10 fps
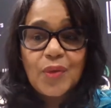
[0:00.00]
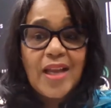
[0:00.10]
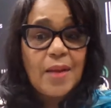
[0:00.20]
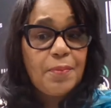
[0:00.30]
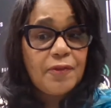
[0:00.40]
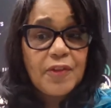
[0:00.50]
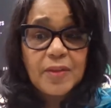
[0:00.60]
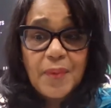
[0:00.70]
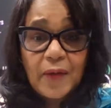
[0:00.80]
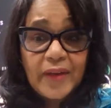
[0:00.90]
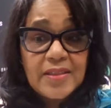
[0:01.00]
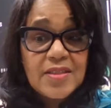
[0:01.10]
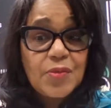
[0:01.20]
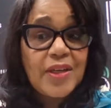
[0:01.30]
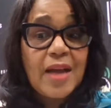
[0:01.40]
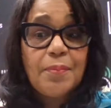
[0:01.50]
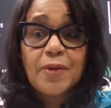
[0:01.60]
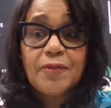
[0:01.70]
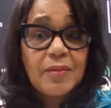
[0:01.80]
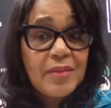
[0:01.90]
We're not perfect parents. We're not
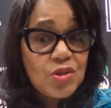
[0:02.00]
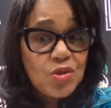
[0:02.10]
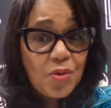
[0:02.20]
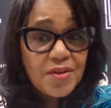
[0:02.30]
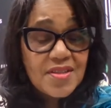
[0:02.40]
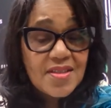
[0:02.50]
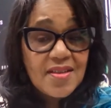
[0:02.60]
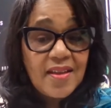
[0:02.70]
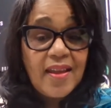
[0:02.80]
perfect mentors.